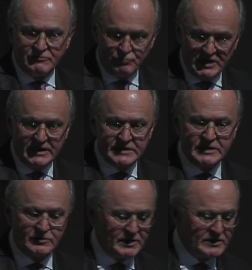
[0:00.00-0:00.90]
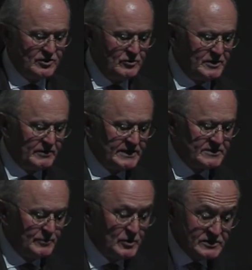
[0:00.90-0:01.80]
really serious human
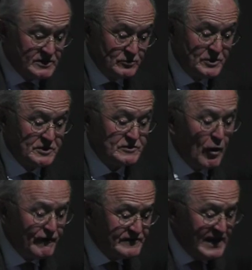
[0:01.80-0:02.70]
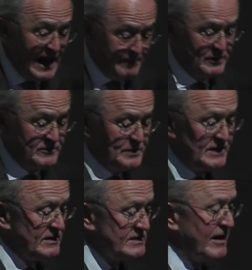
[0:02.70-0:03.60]
rights abuses, which has often happened
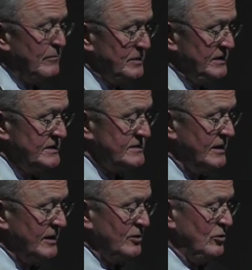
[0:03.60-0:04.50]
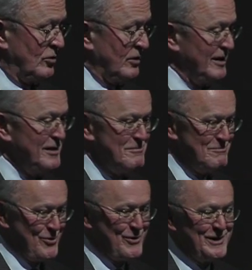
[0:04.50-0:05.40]
because companies ignore
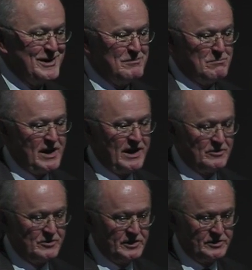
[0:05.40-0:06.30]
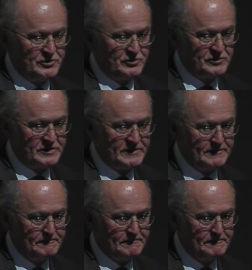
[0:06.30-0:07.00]
more minor issues.